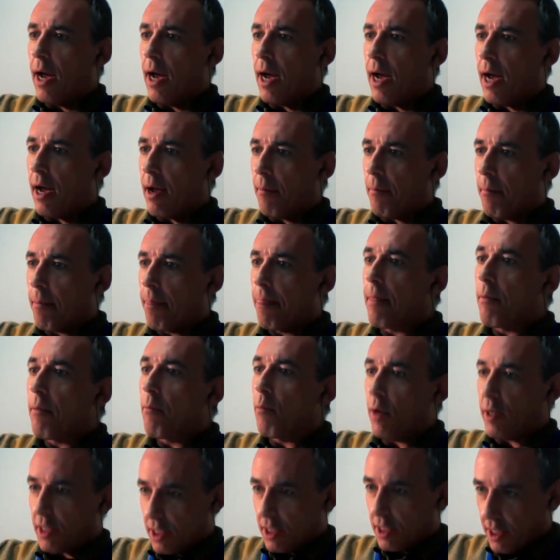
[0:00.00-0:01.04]
Um,
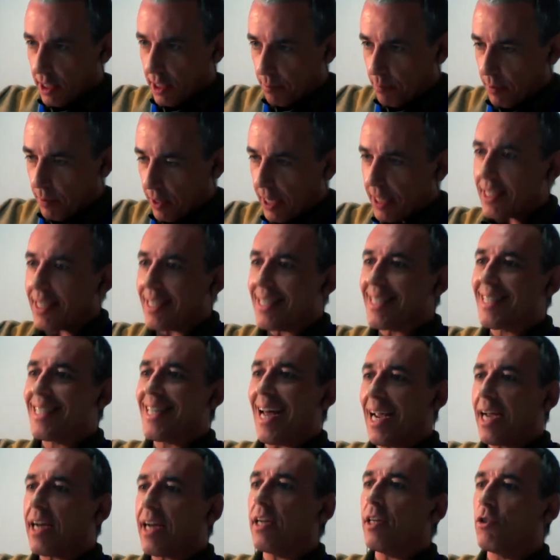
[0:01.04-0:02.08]
which is, but it's
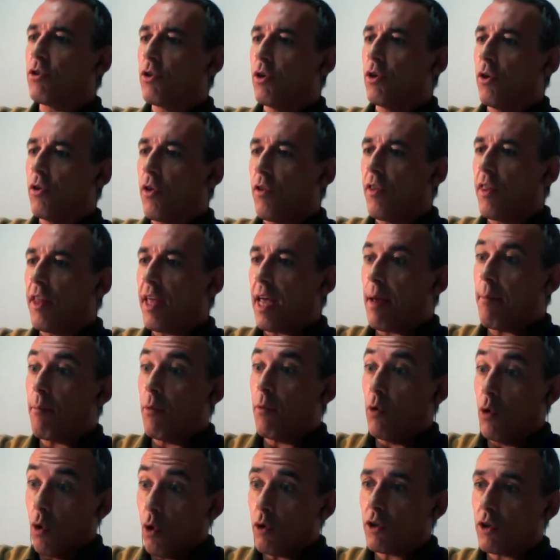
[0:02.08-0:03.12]
exactly true that the
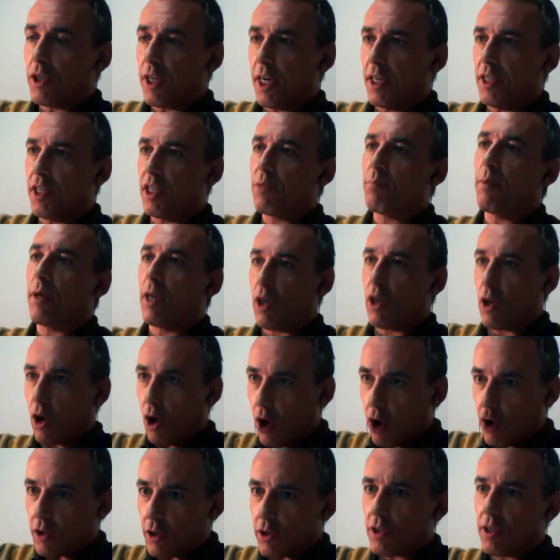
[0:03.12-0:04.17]
M naught changes
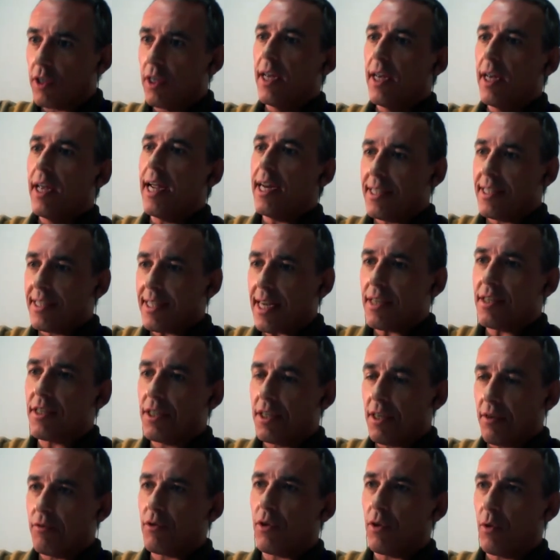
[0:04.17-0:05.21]
because it's
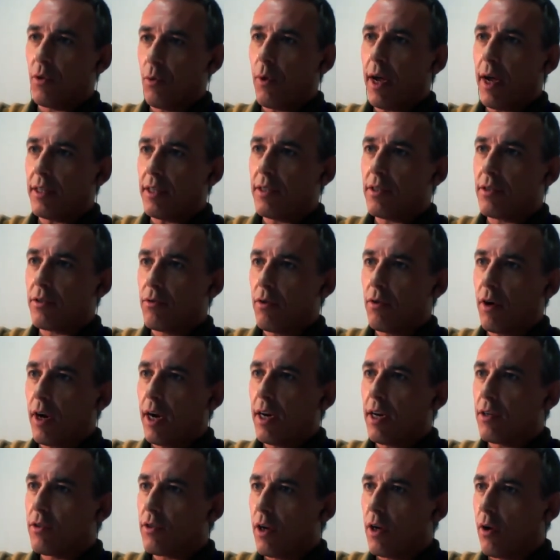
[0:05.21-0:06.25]
sensitive to the weights,
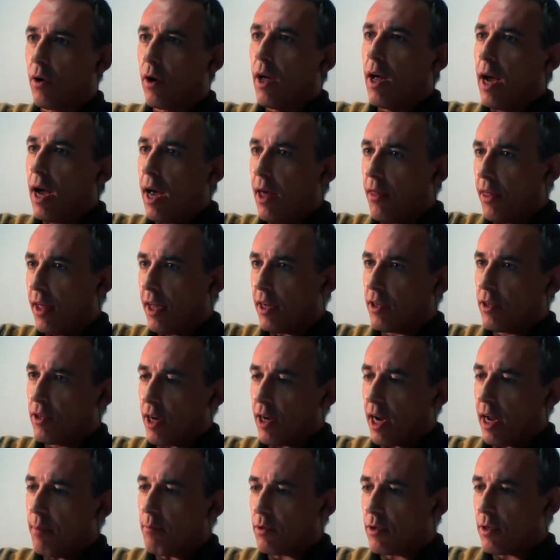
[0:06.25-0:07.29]
right? So I think
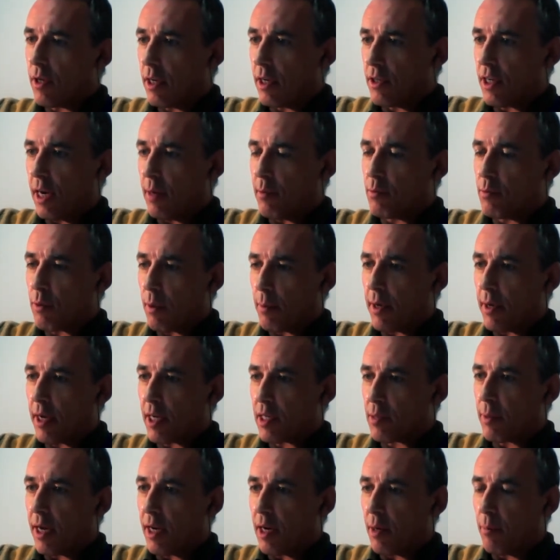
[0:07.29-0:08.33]
James James probably
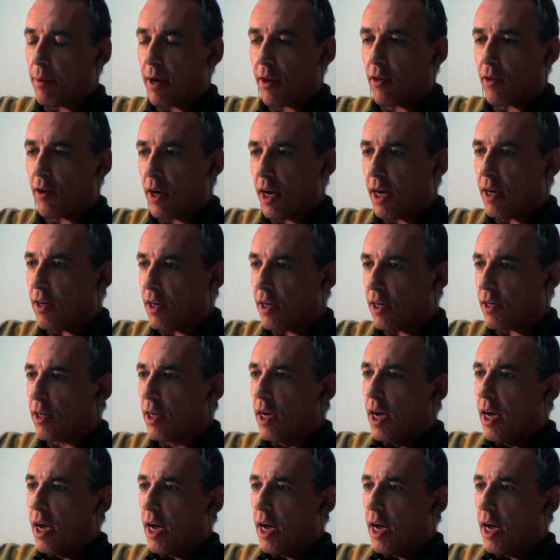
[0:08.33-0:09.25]
explained it better than I did.